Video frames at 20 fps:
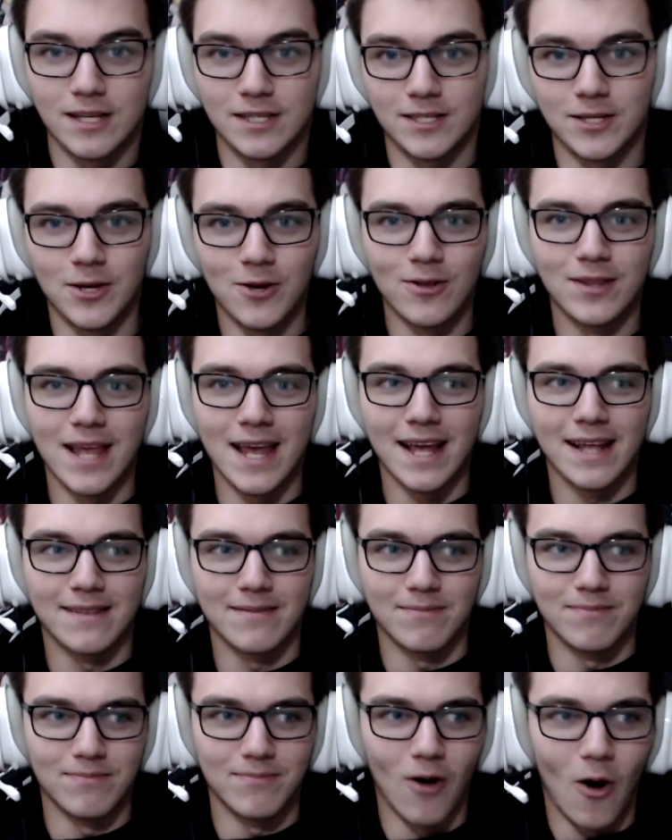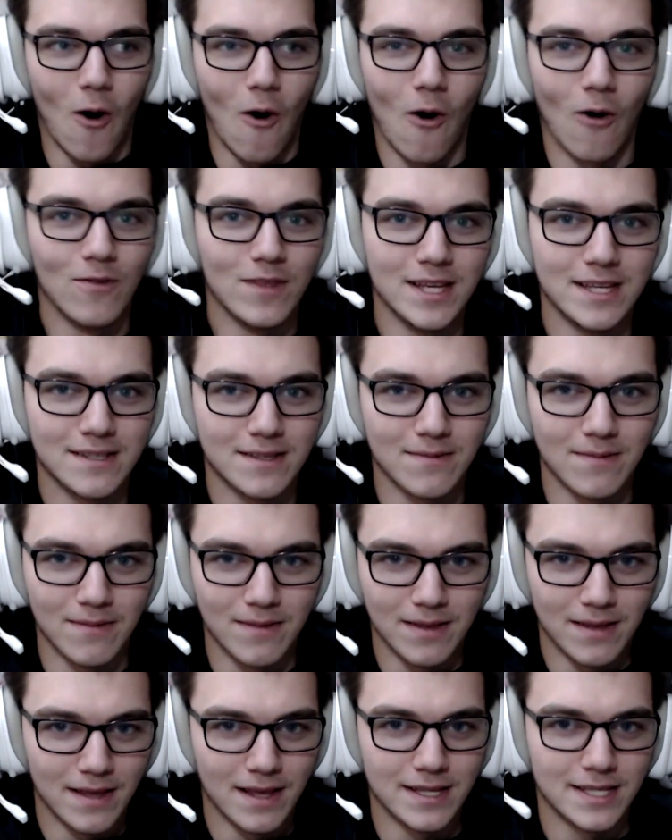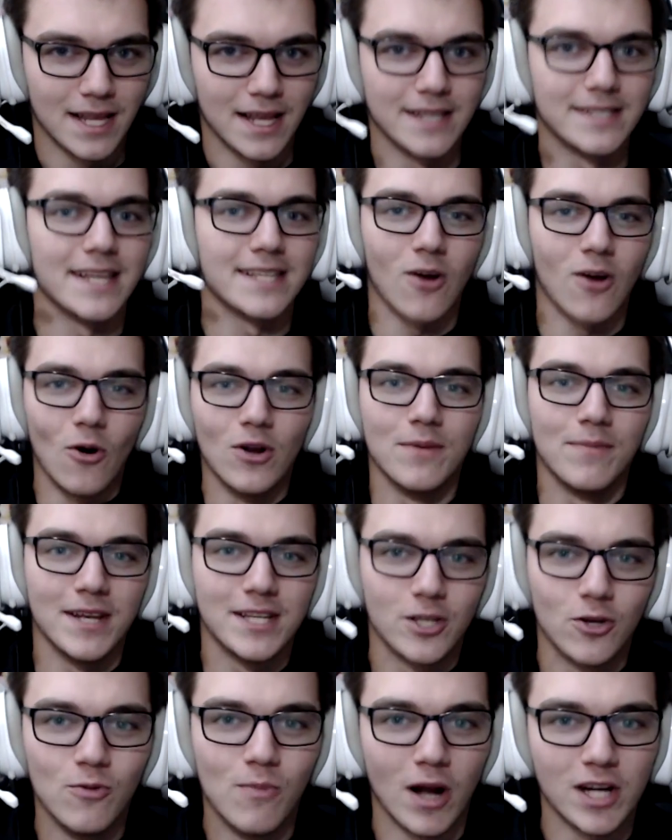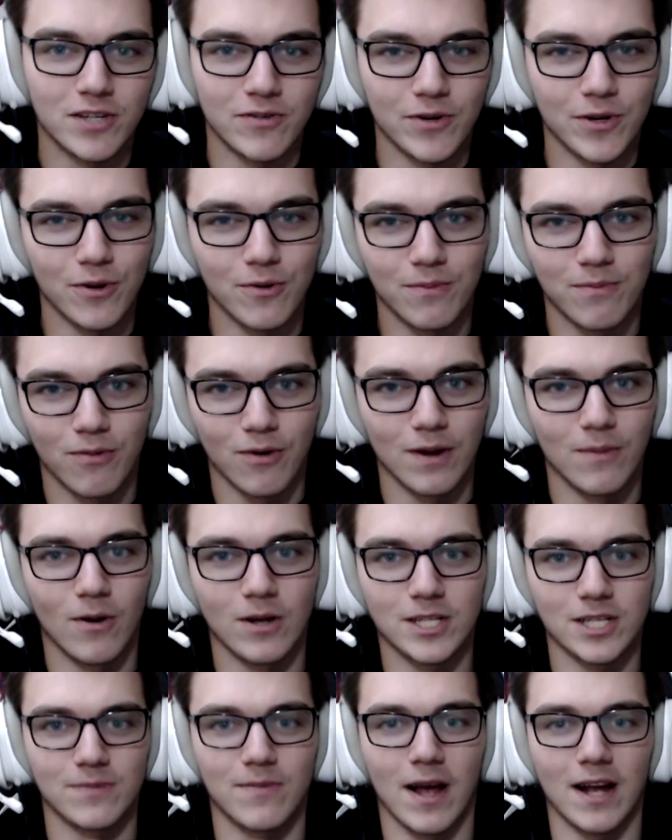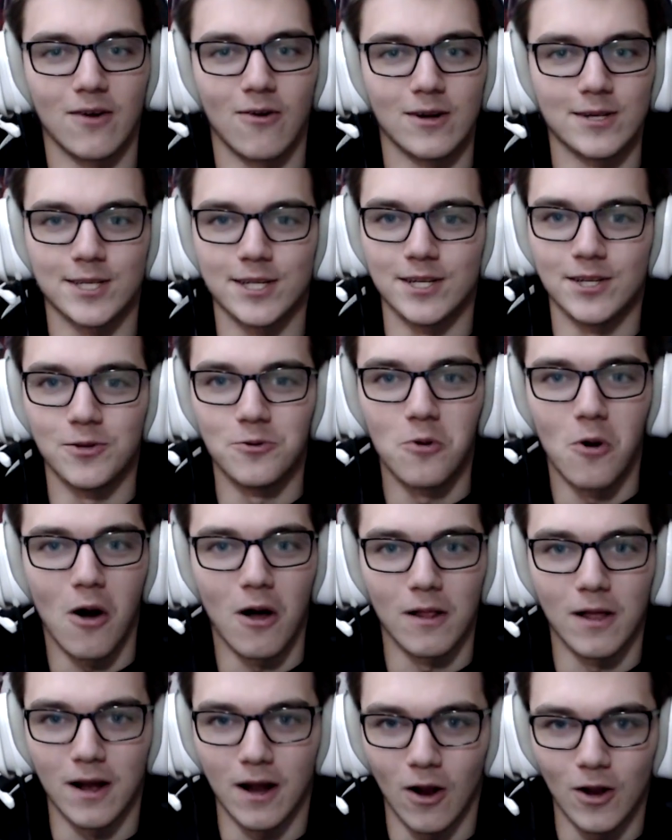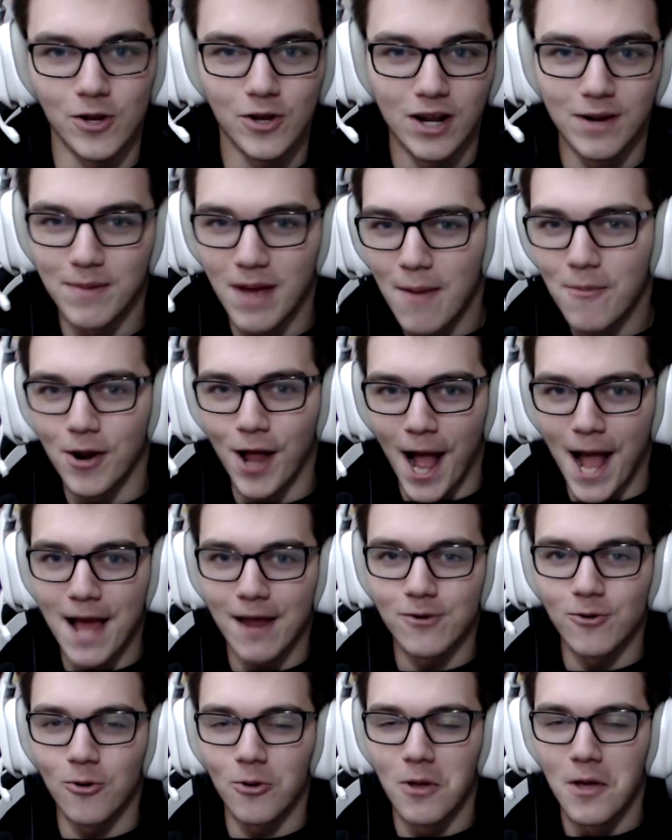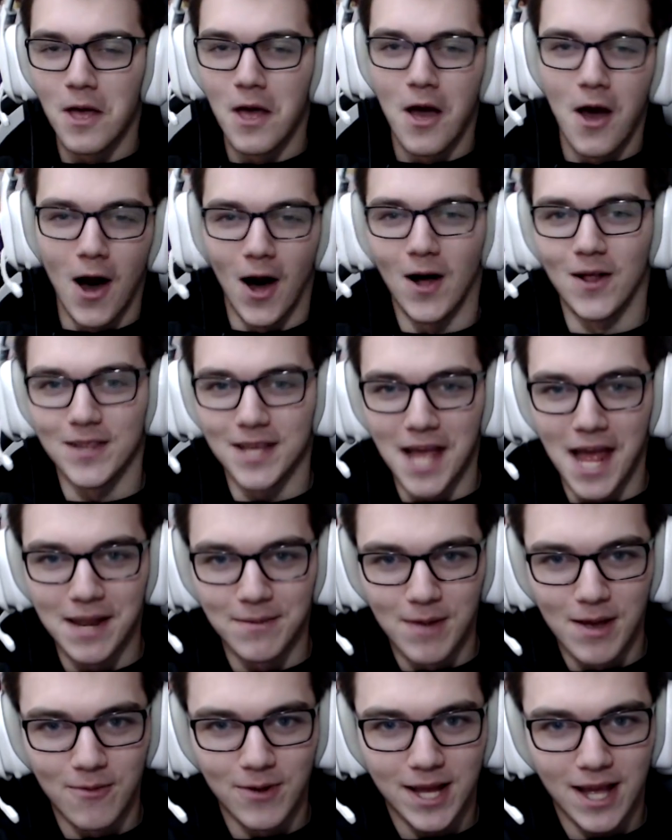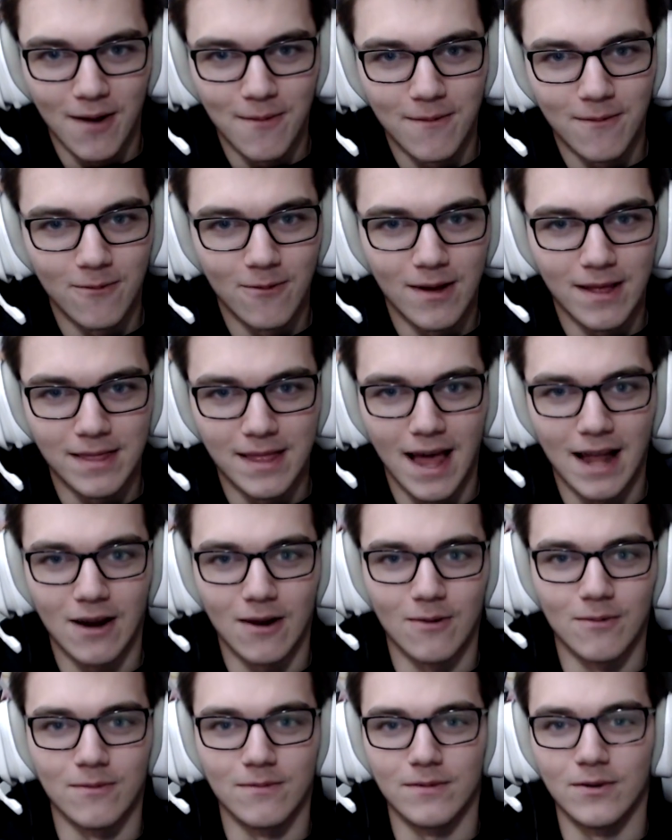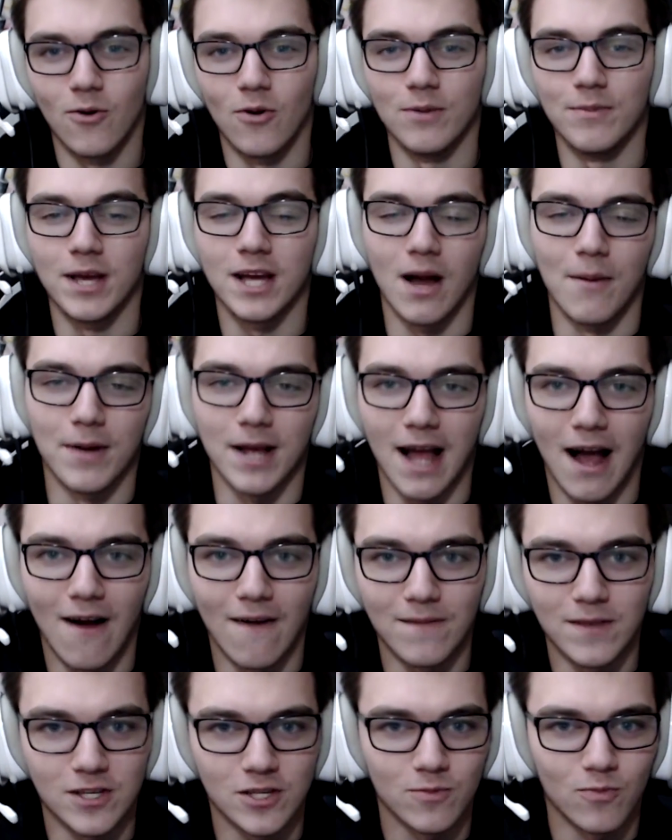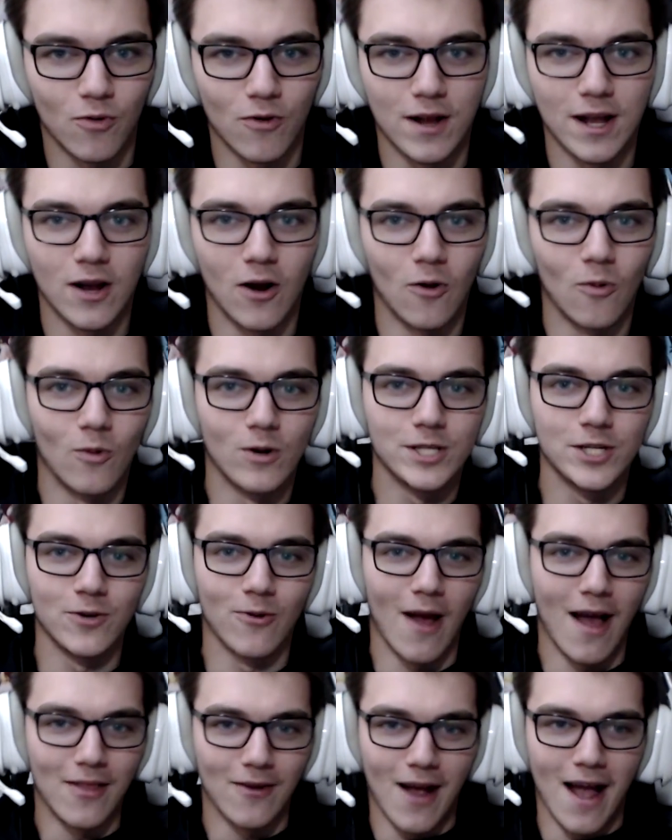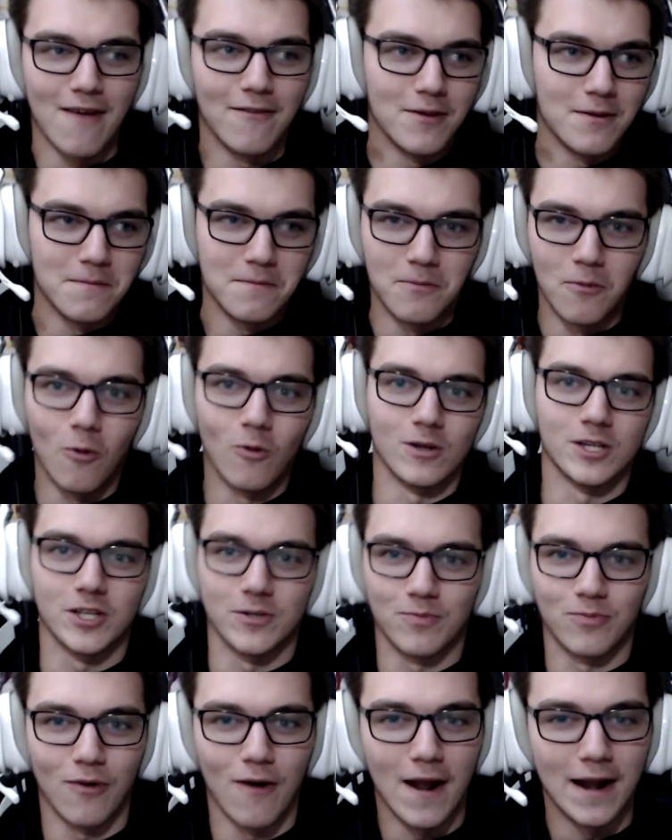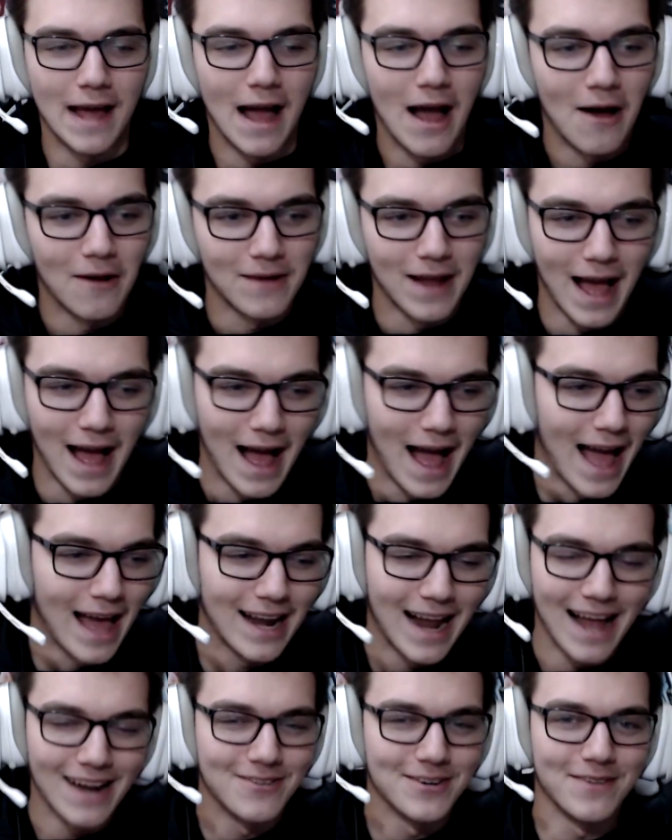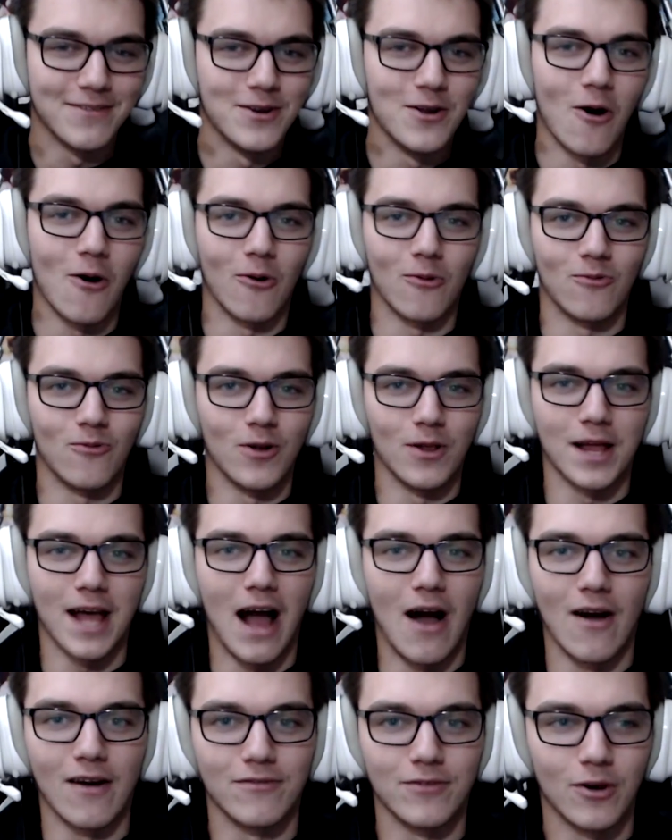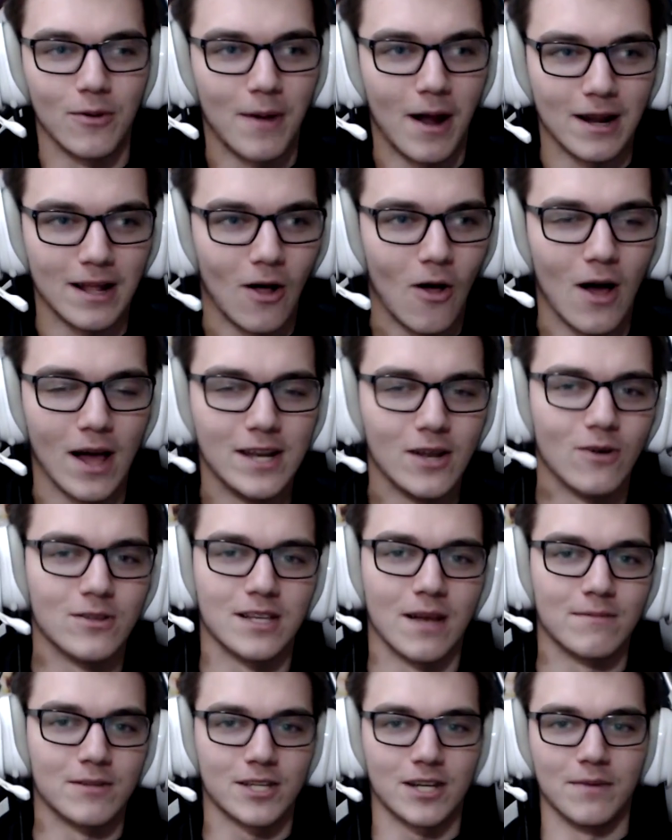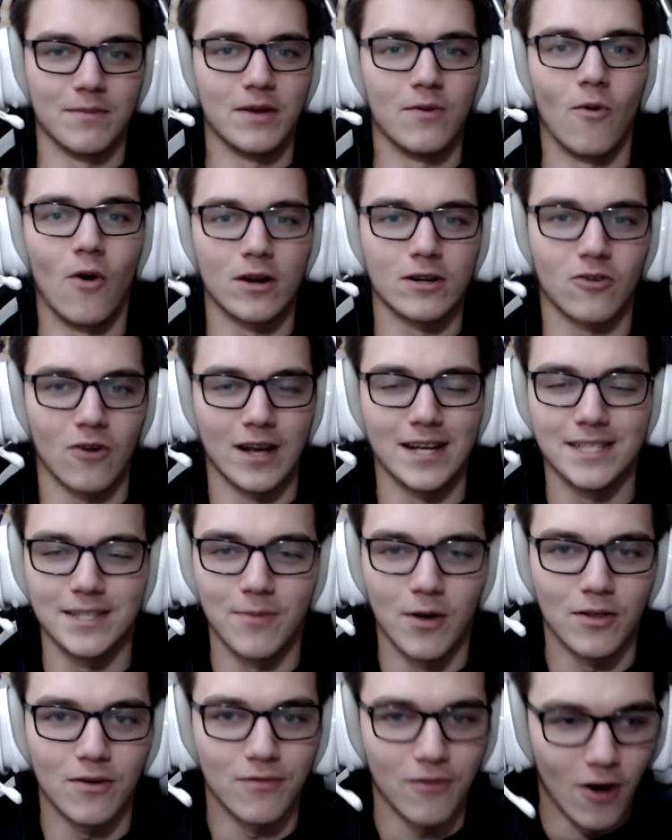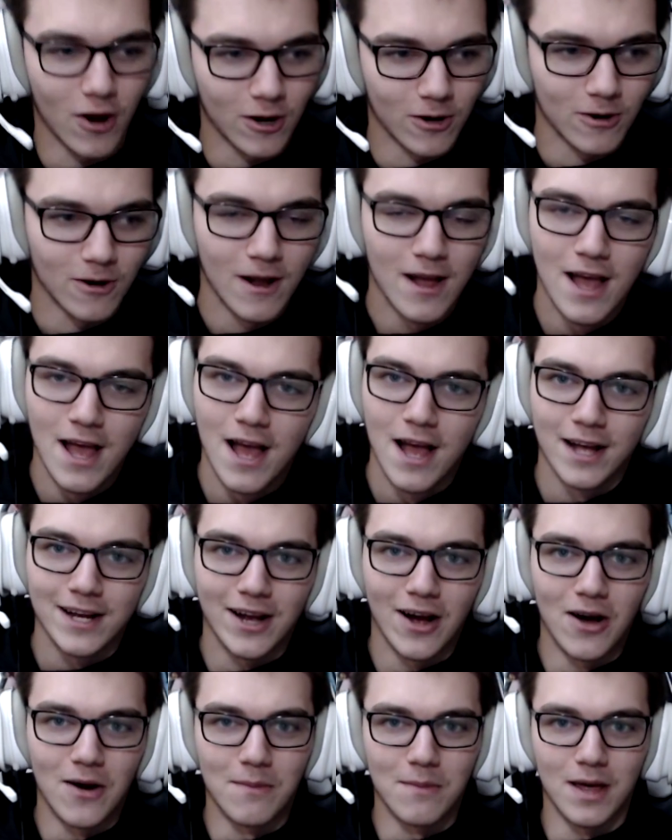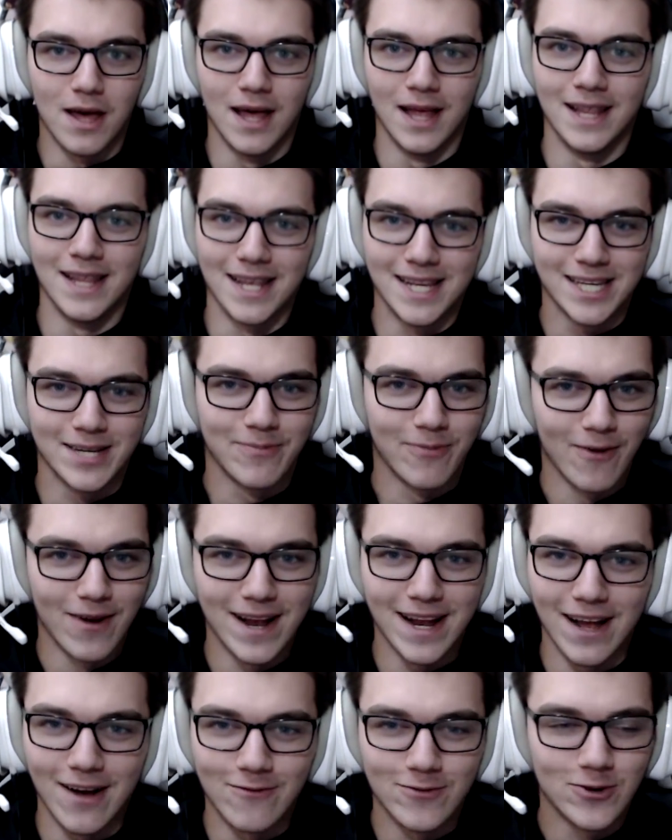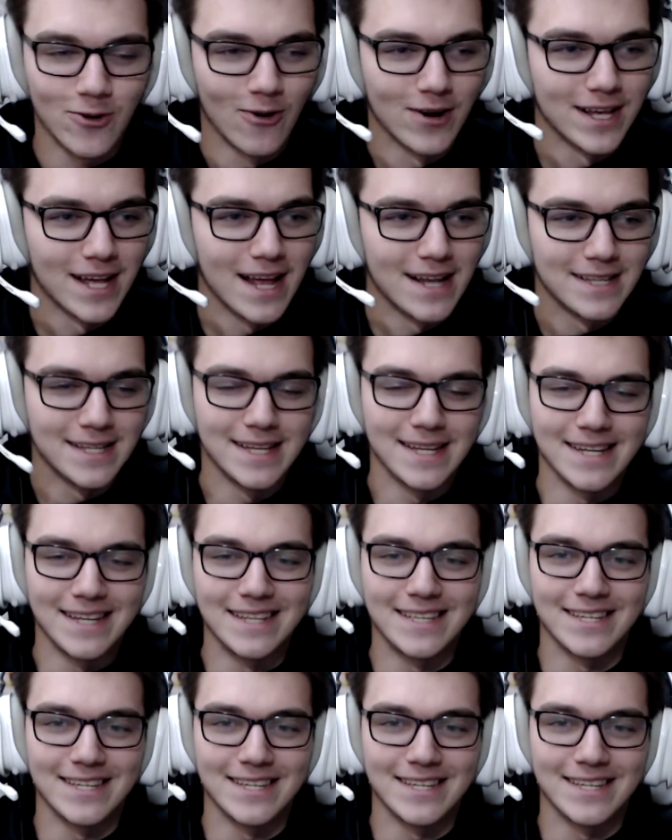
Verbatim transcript: Do you think all these is, is this going to be too much for you, pretty much, is my question to you all. Like, are you going to be able to handle all the anime we come that are going to be coming out in the spring, or would you rather have it more spread out? I, I don't even know really how I feel about it. All I know is I'm just going to be one crazy motherfucker come the spring of twenty eighteen.